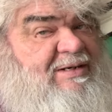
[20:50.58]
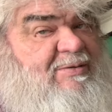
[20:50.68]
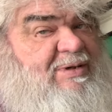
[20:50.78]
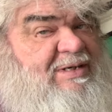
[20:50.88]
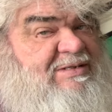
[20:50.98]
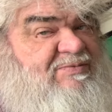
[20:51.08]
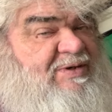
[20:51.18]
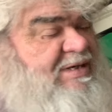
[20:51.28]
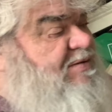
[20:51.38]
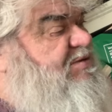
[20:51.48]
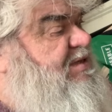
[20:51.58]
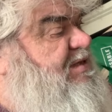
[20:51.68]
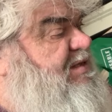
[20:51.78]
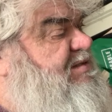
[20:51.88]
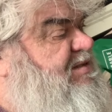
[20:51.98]
you know what? It's funny. I've
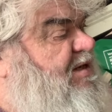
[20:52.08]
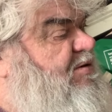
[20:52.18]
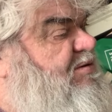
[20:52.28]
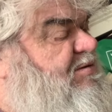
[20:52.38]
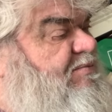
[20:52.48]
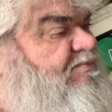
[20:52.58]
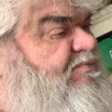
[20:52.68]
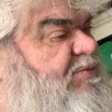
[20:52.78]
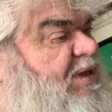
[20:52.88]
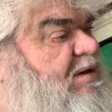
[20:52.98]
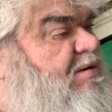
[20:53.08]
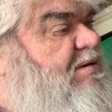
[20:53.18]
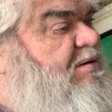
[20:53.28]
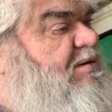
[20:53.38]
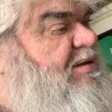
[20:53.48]
seen these stickers
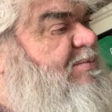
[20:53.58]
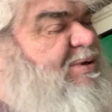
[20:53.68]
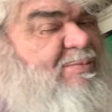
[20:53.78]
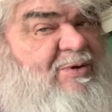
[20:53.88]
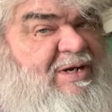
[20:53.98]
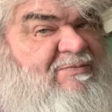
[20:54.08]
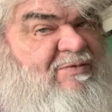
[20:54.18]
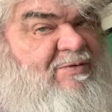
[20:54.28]
that people get for